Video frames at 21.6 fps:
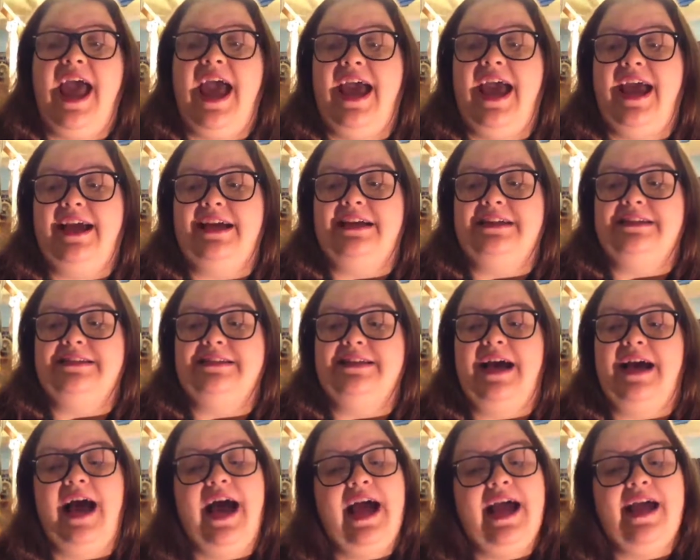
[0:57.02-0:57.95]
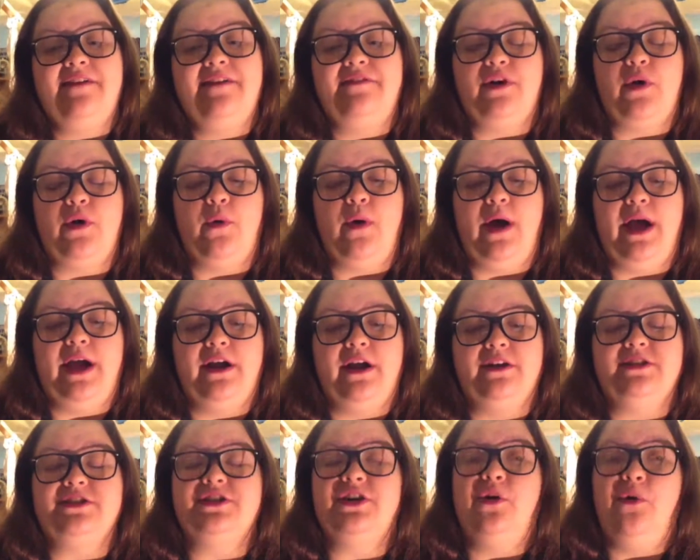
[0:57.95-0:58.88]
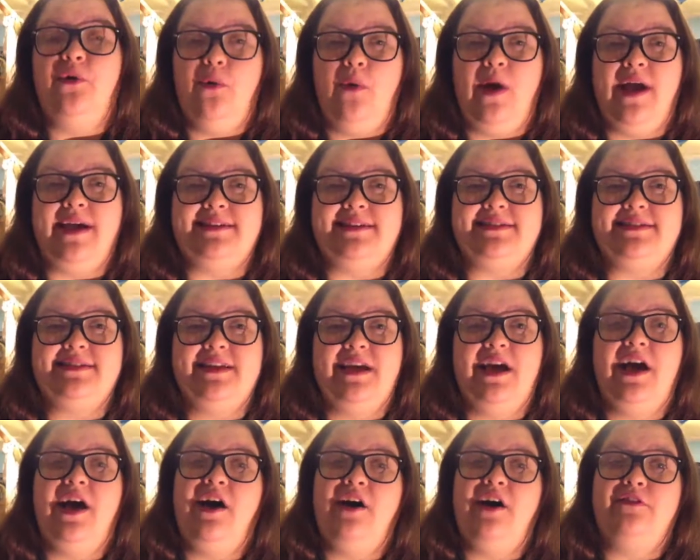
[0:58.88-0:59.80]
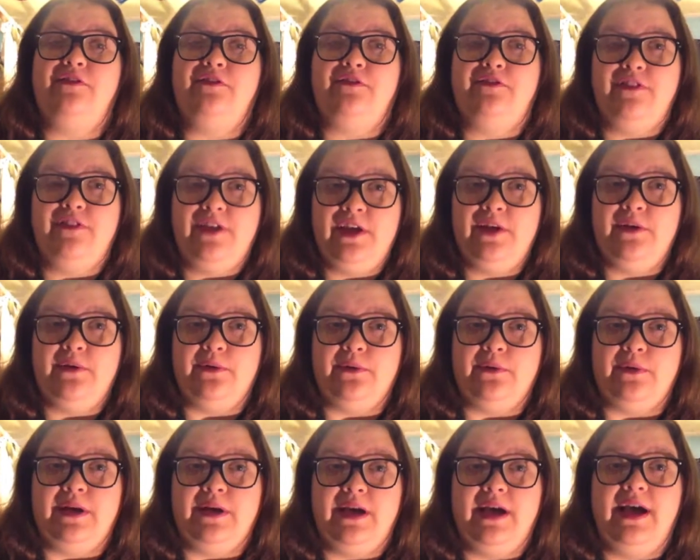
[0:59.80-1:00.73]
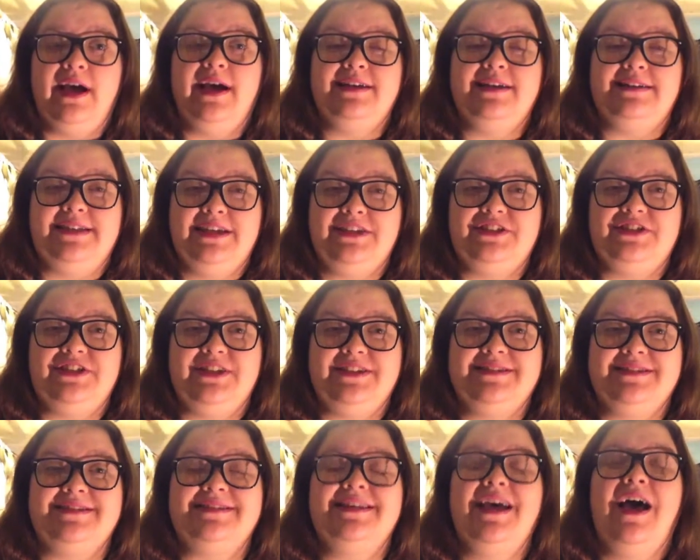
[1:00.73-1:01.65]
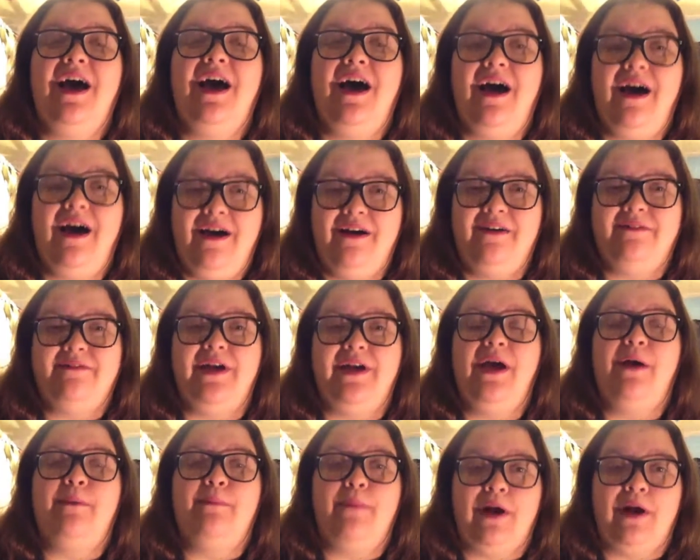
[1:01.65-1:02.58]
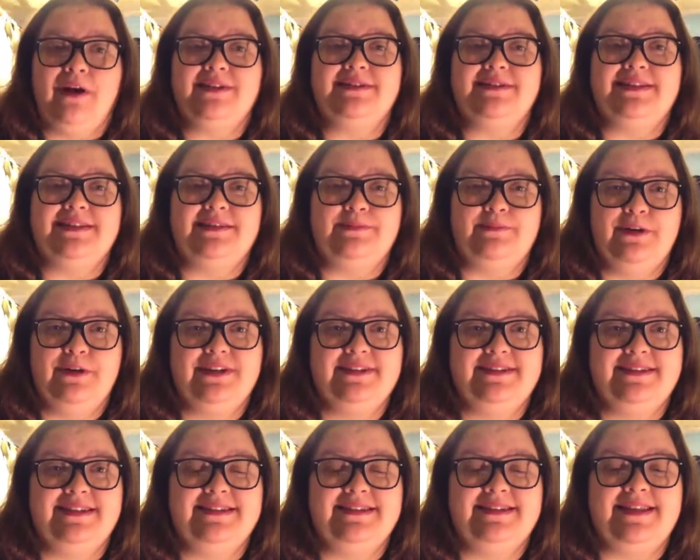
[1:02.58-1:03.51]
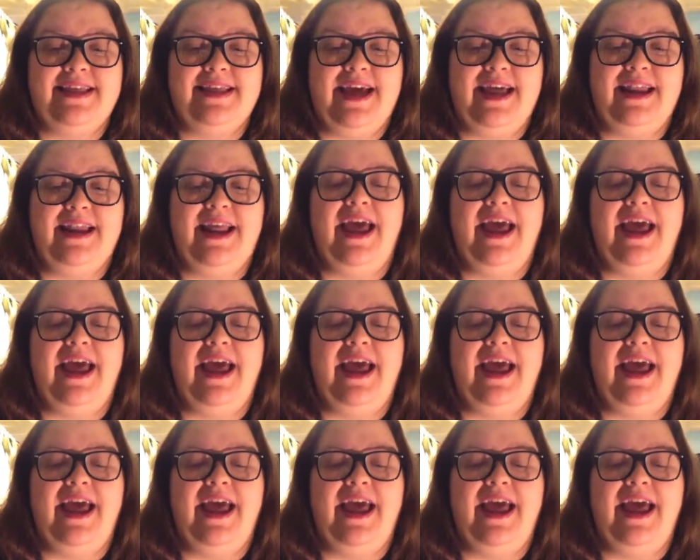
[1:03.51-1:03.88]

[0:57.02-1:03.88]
and I have acquired quite a few editions of Markus's book since then,